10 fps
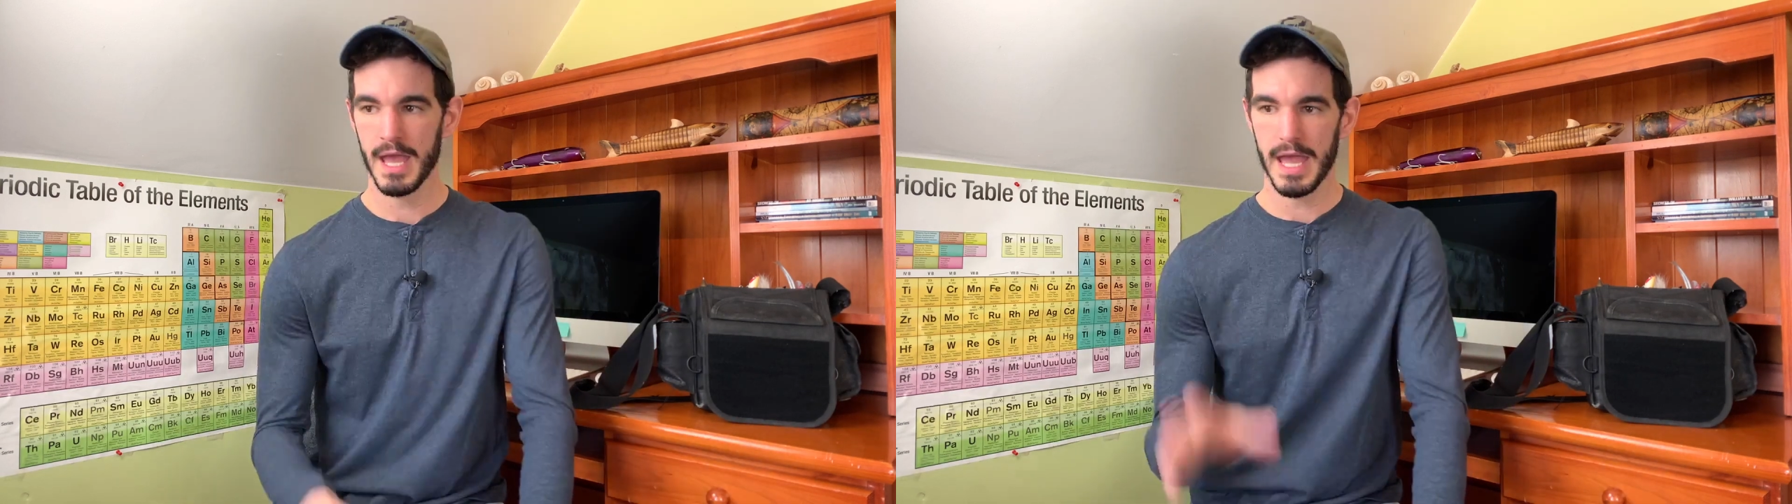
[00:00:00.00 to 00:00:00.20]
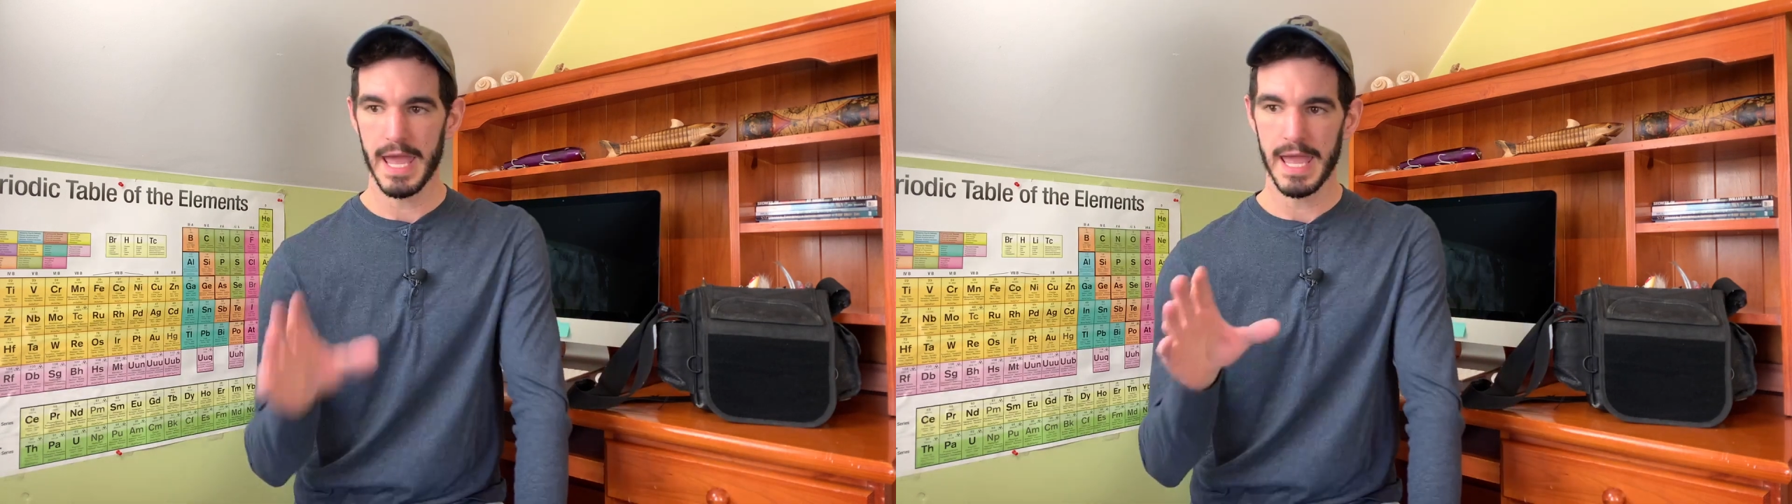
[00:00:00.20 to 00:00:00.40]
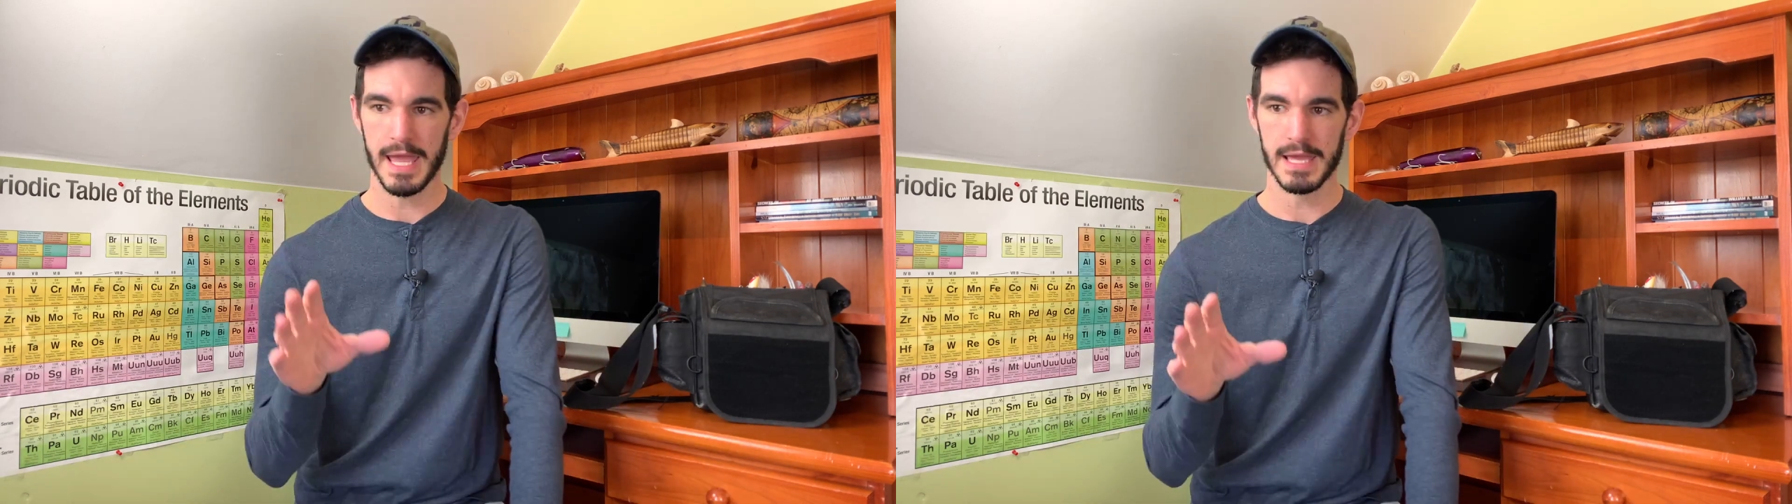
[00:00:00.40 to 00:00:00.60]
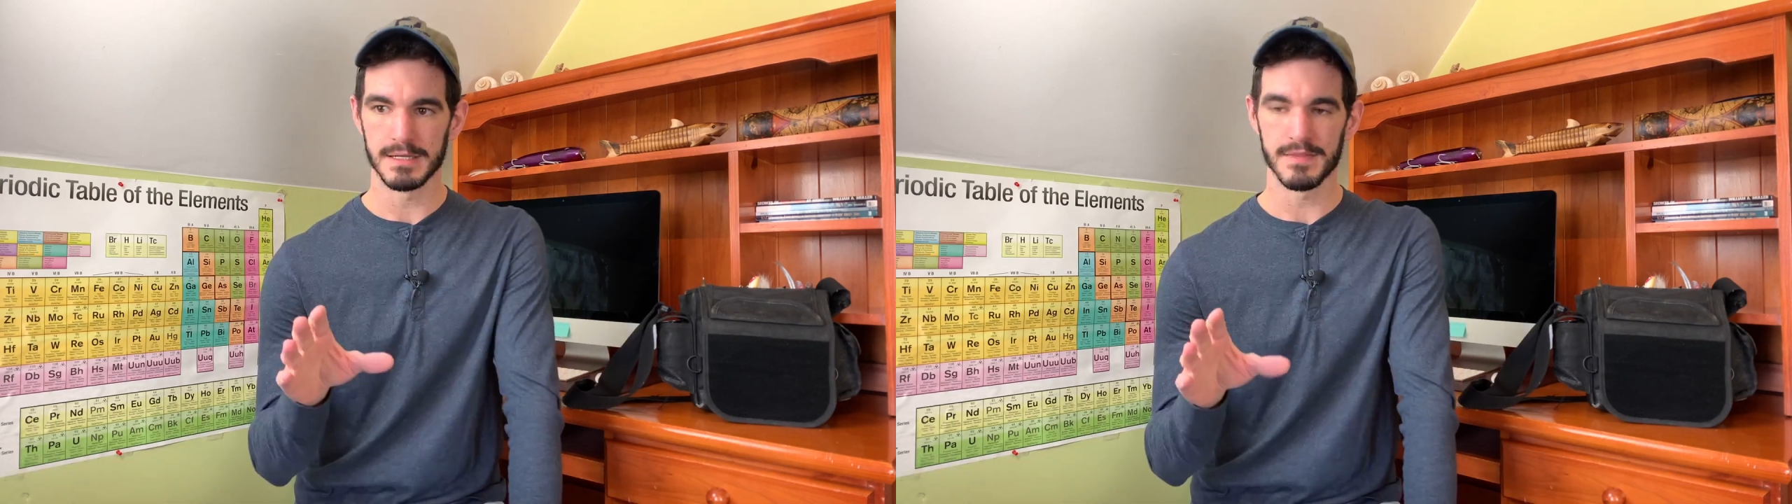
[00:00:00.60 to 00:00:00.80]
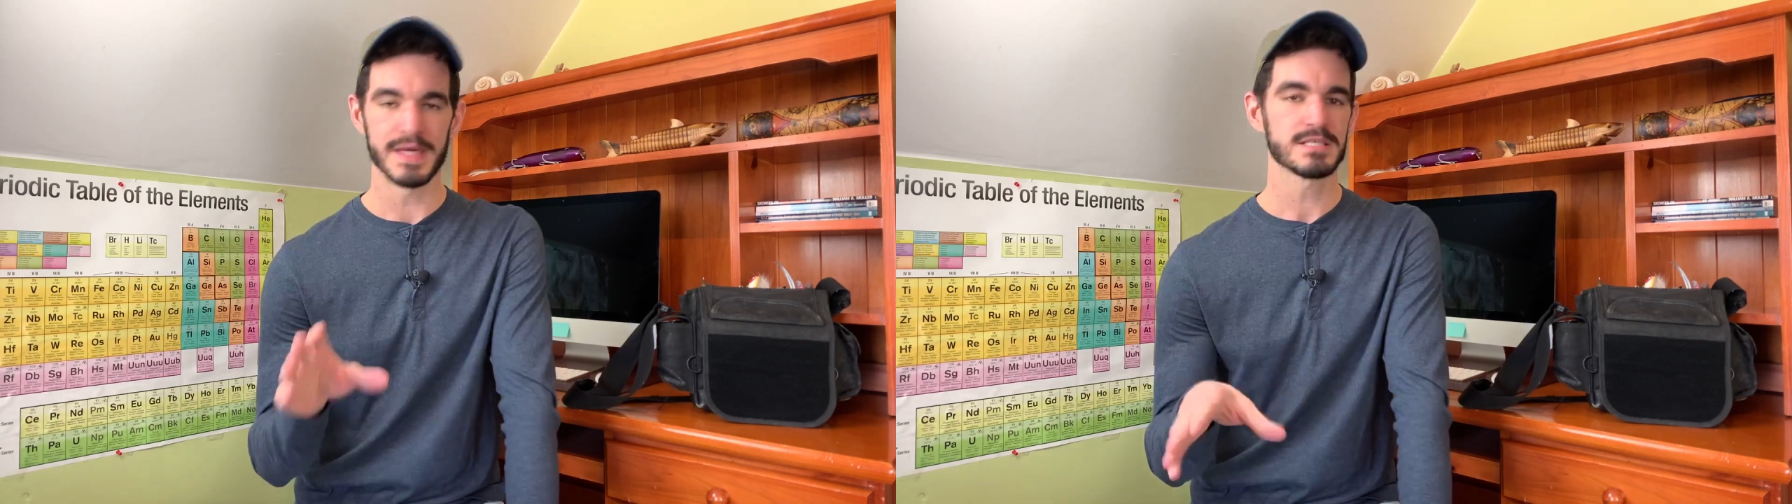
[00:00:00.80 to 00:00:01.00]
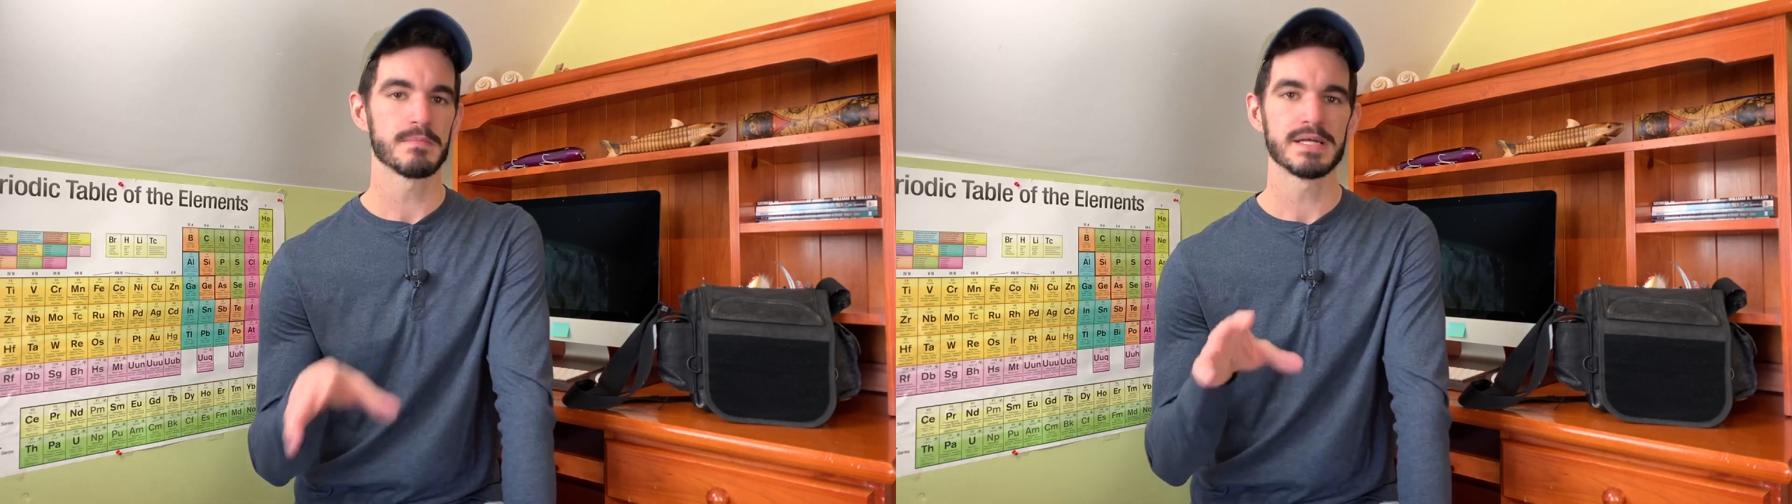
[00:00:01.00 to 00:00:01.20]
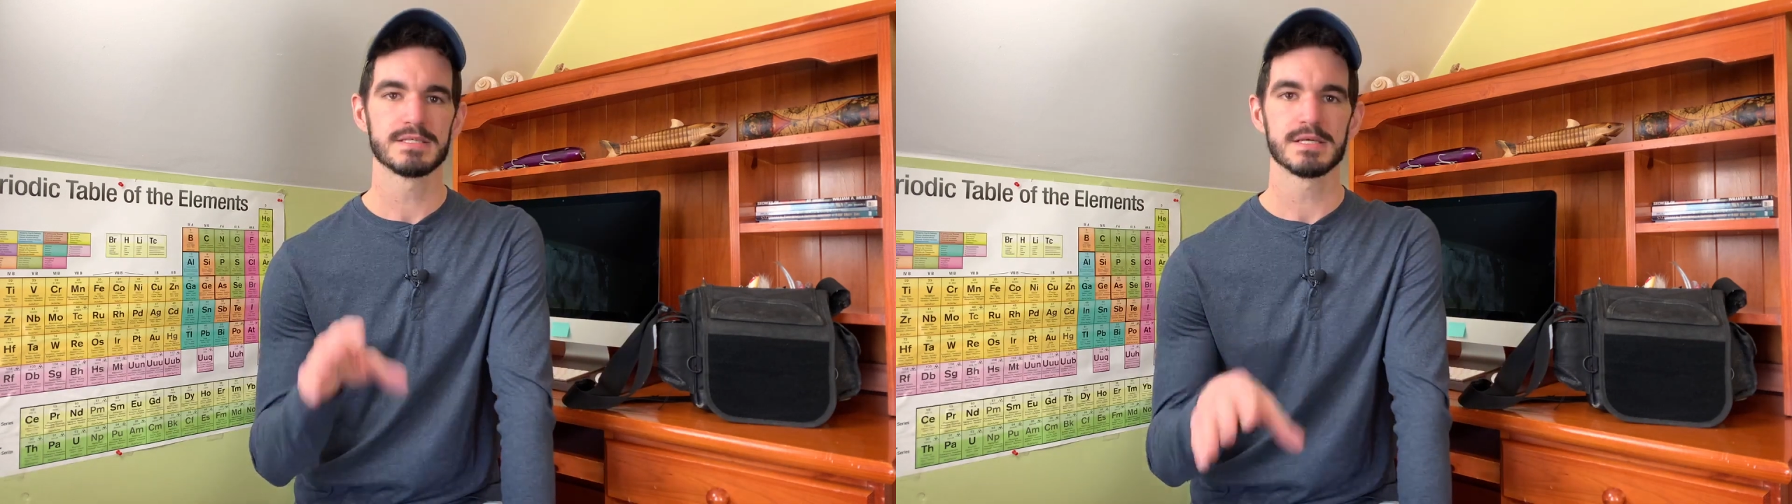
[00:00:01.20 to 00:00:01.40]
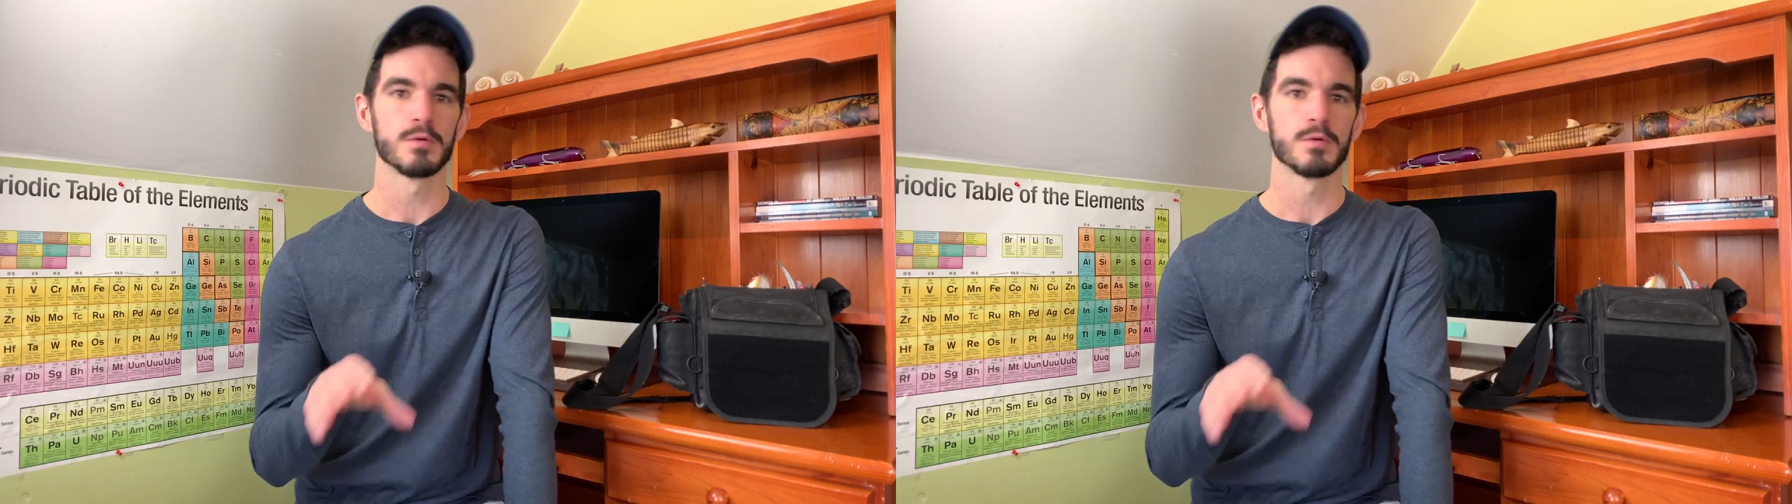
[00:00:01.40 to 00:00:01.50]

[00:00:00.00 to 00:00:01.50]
And that's the mindset you